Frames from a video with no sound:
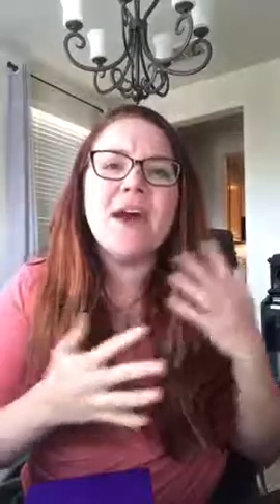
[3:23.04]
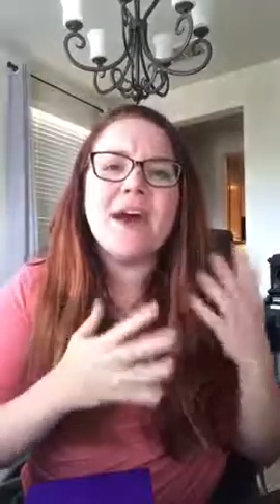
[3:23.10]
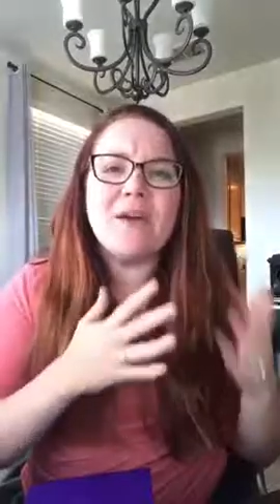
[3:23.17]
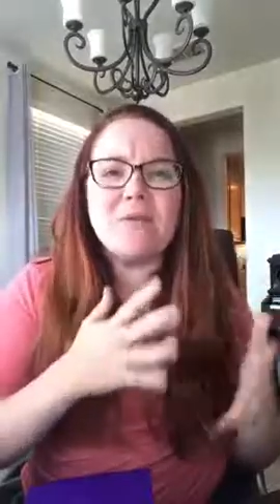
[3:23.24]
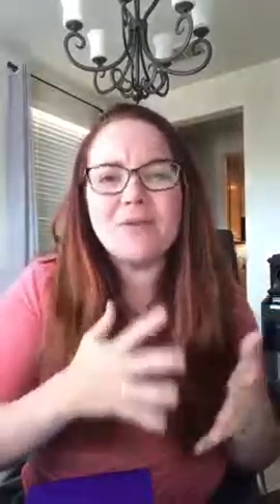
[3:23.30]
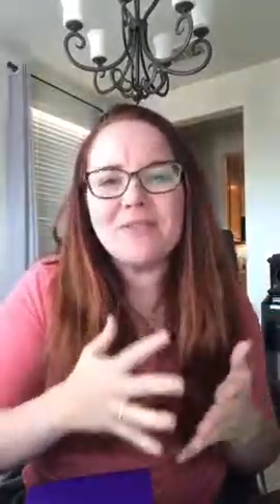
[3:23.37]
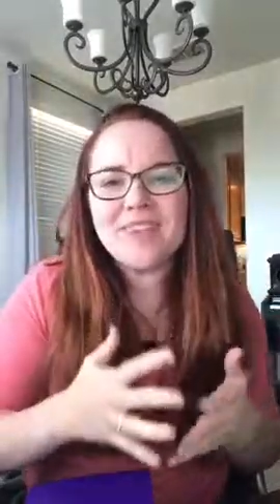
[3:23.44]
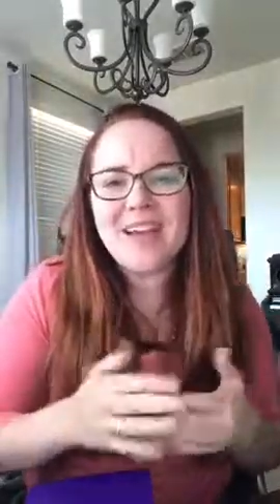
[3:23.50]
I
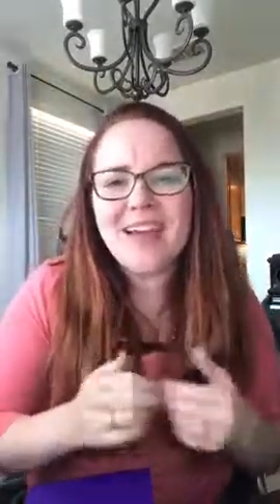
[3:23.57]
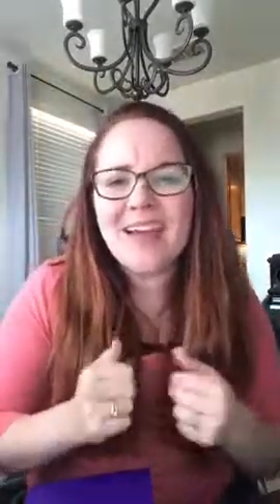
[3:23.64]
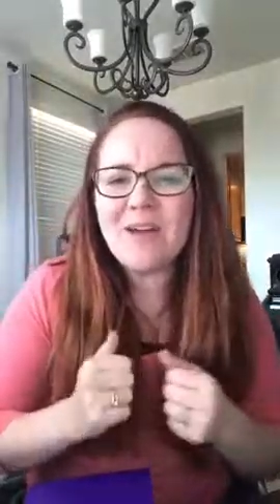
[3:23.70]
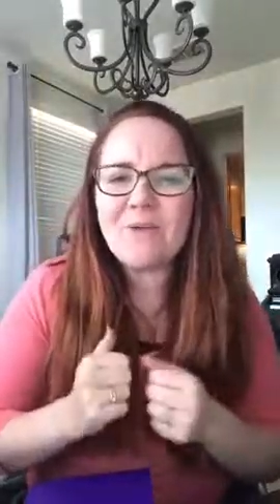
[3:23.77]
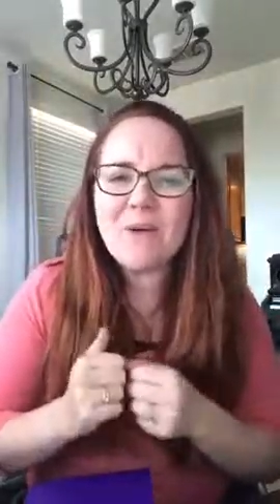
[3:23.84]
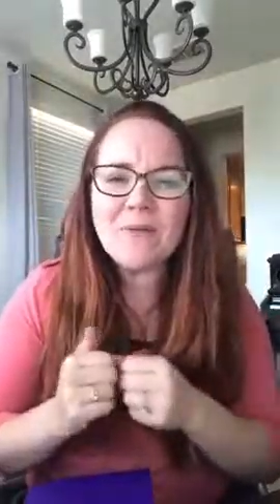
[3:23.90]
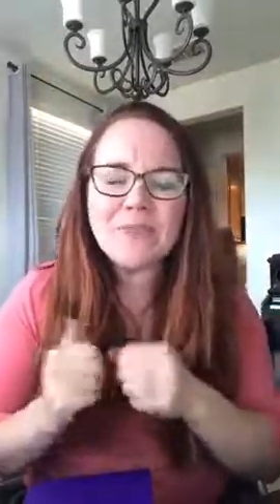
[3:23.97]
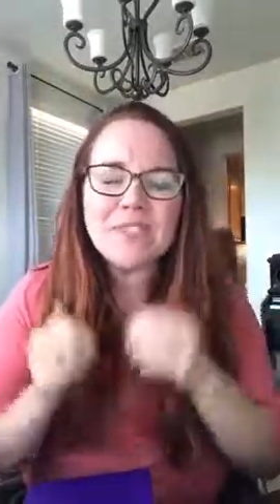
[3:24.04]
want that.
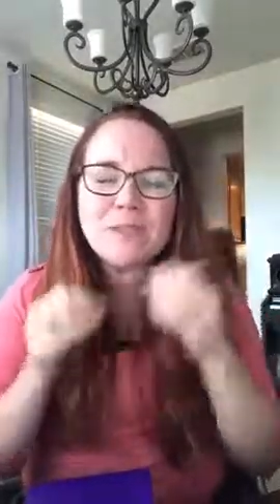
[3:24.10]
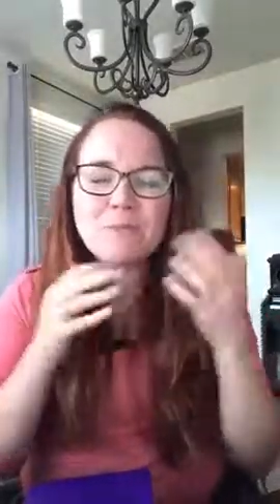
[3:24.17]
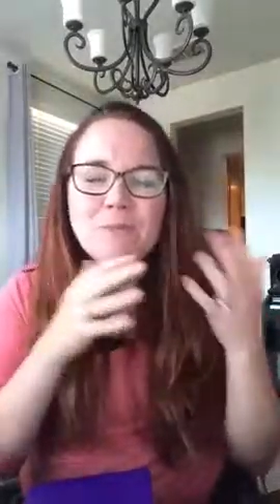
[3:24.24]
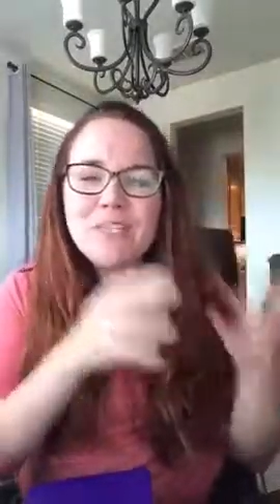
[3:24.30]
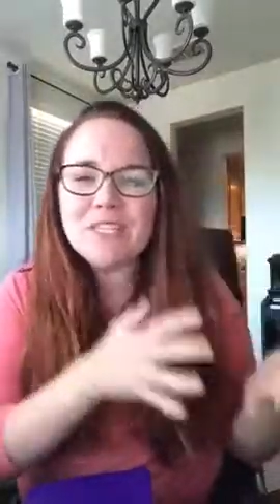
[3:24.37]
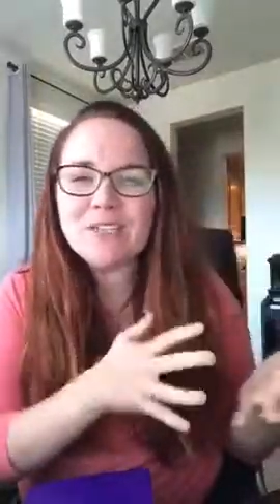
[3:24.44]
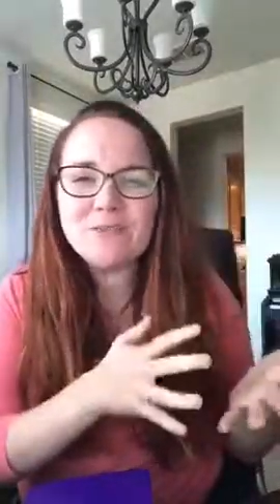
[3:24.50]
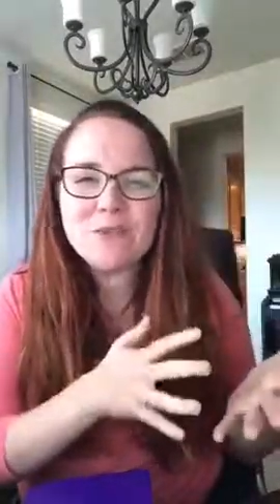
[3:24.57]
I want this
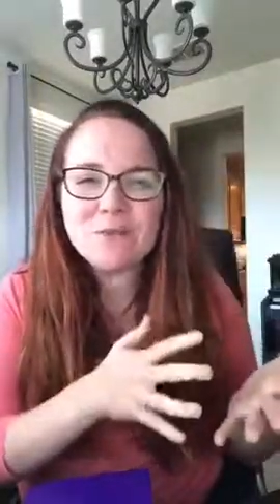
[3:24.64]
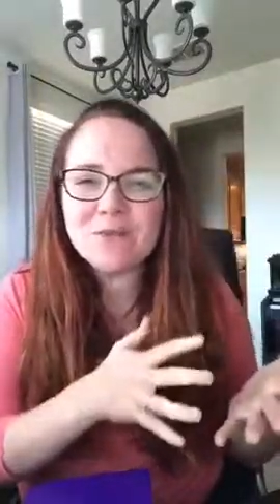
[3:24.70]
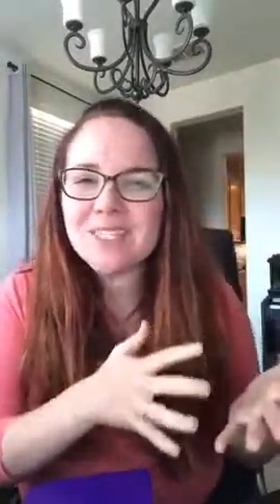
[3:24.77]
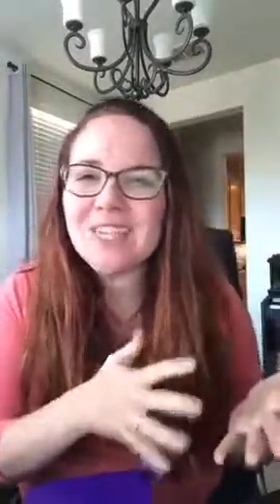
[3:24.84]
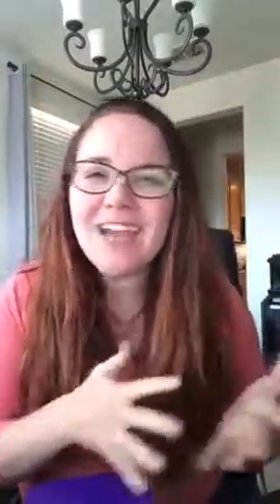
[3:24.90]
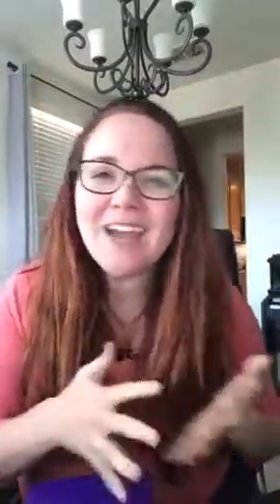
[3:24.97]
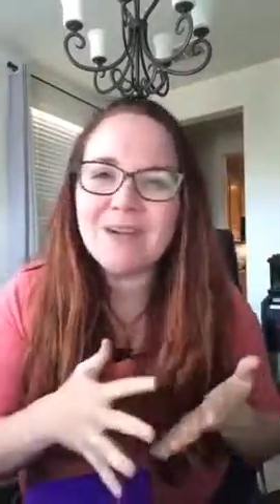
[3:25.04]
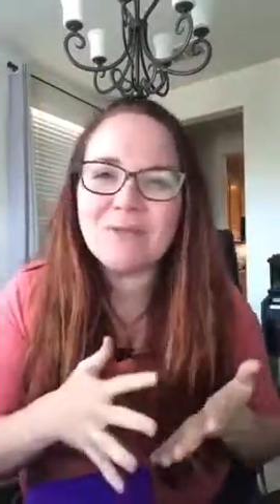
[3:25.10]
peaceful
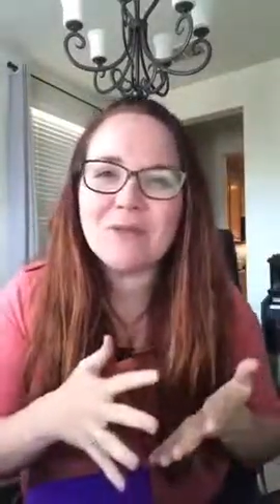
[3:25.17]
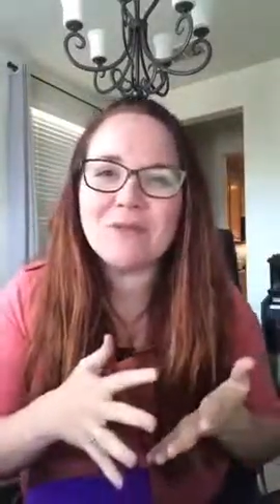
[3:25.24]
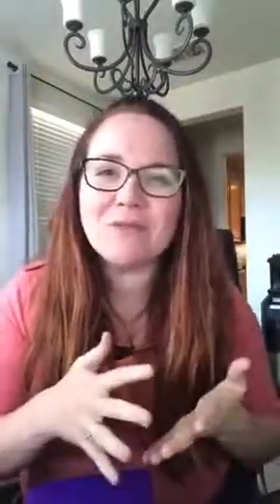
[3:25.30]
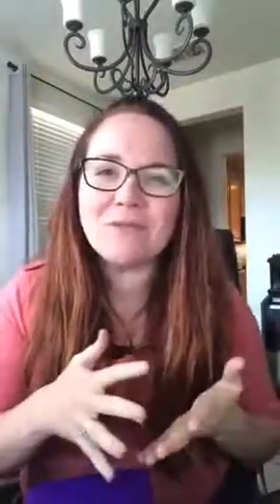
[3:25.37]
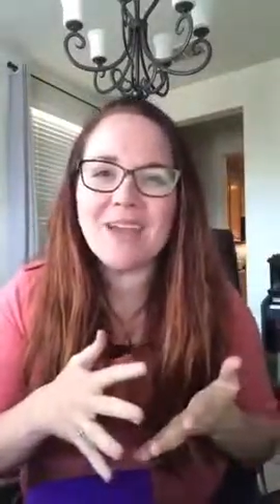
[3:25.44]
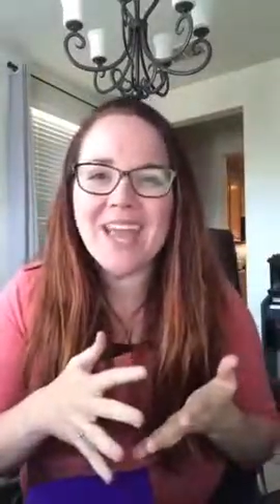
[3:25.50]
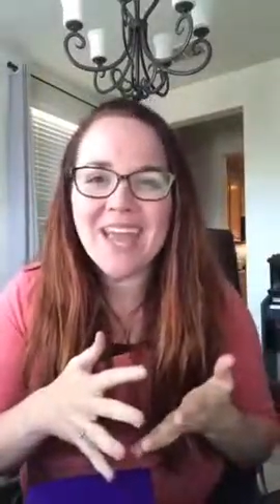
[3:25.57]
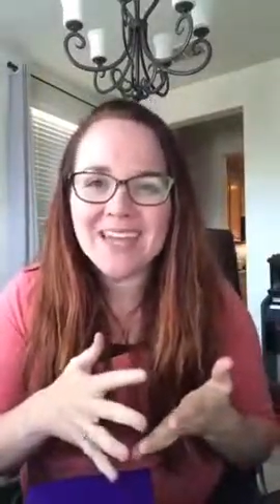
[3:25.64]
retirement
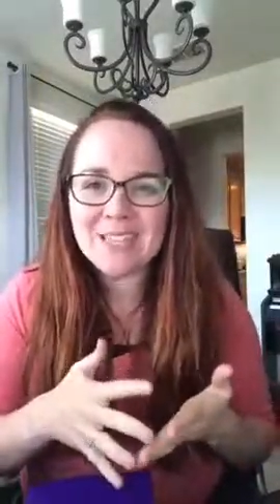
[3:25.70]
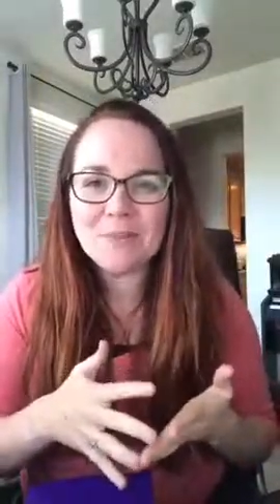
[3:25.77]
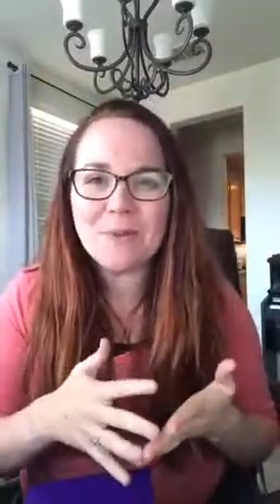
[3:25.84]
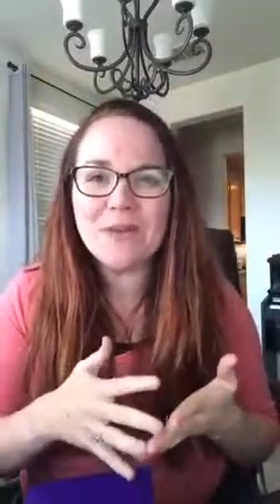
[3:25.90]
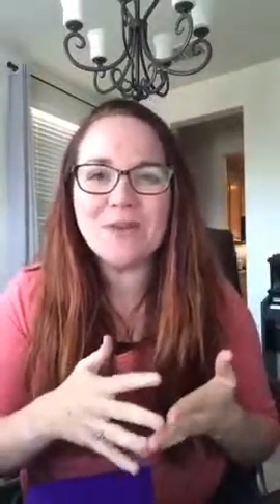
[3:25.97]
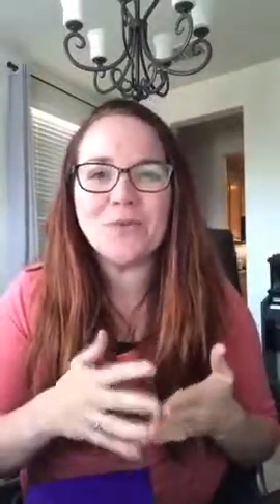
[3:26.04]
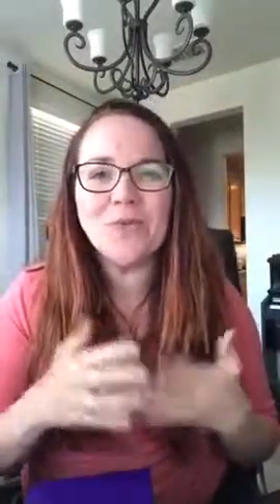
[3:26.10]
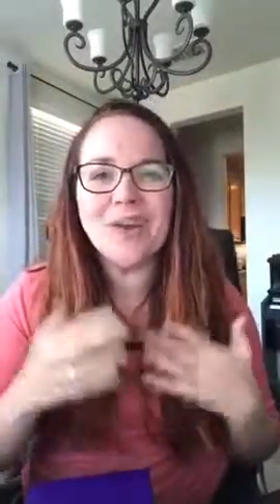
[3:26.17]
with my
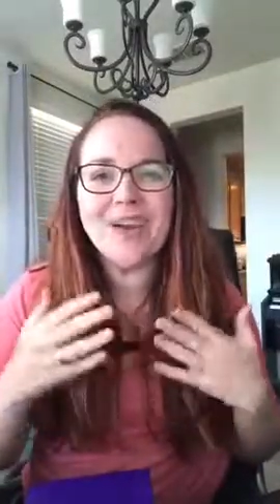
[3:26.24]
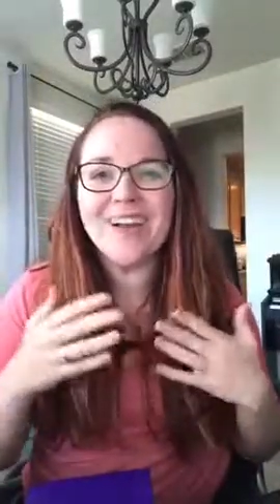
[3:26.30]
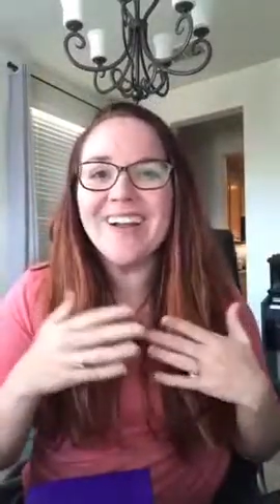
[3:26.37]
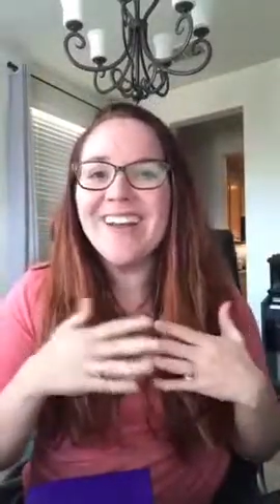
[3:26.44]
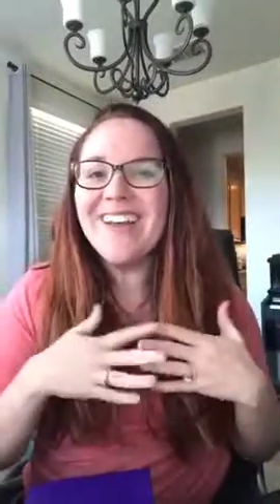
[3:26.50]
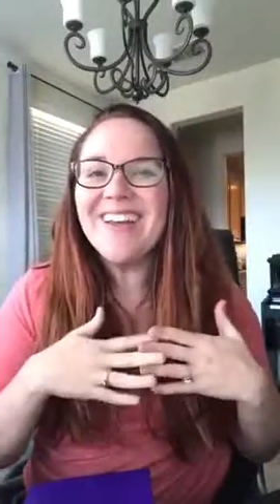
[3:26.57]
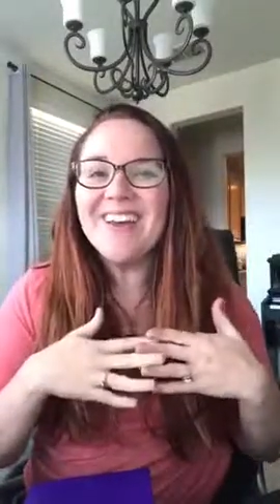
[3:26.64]
husband where